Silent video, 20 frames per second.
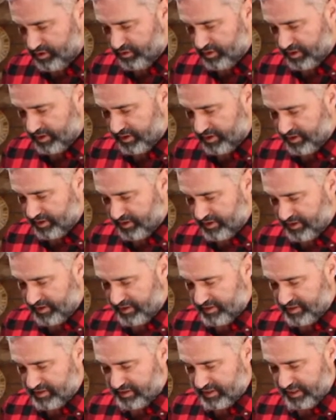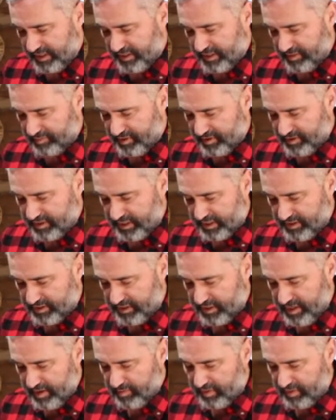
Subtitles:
hard, and just lighten up your touch.